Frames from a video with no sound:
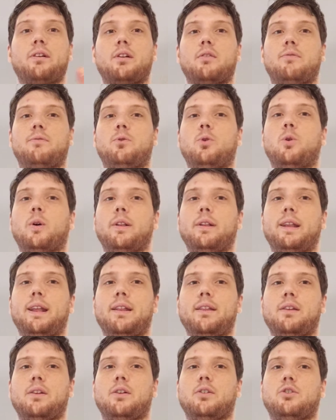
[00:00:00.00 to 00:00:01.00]
set of four and
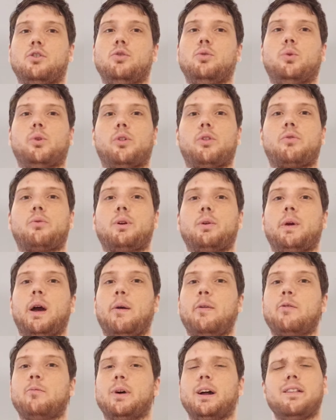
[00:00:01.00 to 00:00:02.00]
then the other two were three
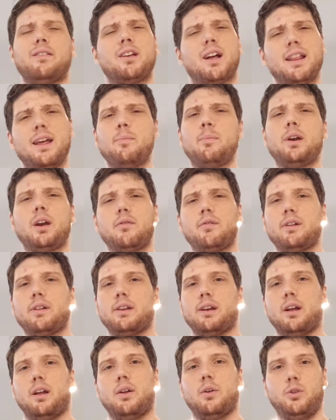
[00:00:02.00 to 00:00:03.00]
reps. But it's not that big of a
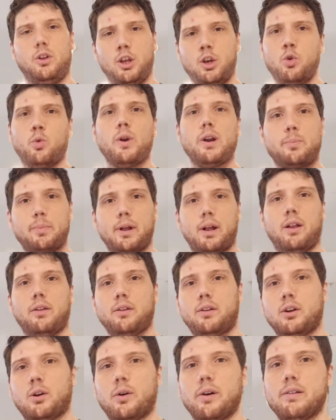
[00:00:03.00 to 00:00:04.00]
deal. You
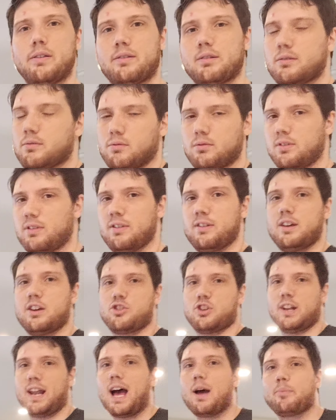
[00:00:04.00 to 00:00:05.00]
rebuild, you know, it's
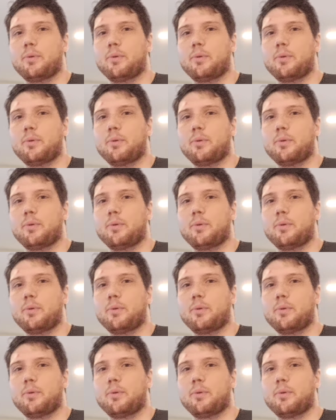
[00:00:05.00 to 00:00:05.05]
shit